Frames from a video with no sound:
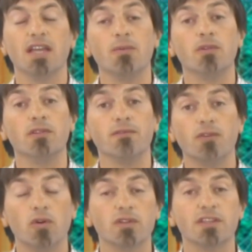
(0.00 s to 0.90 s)
and will
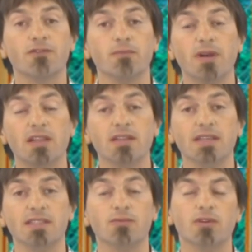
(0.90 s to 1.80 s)
invoke different
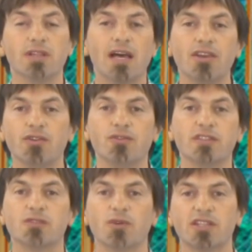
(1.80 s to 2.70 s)
melodies and will allow you to
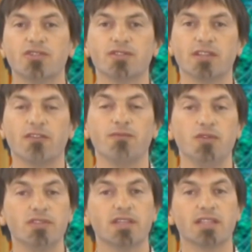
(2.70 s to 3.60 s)
express yourself
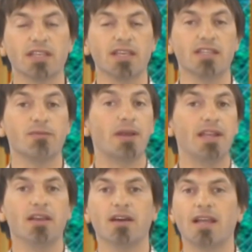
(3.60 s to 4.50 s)
musically
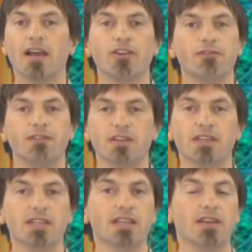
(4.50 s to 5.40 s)
depending on how you're
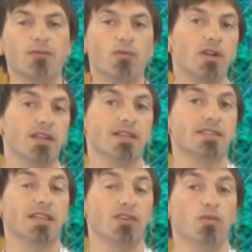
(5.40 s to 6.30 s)
feeling and what it
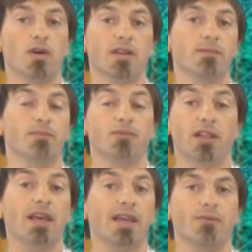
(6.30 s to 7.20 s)
is that you want to
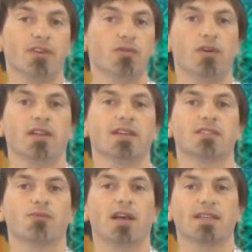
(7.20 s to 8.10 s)
play, what you want to
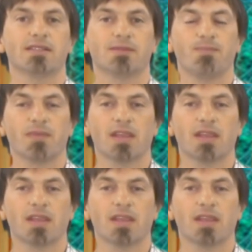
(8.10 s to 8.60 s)
express.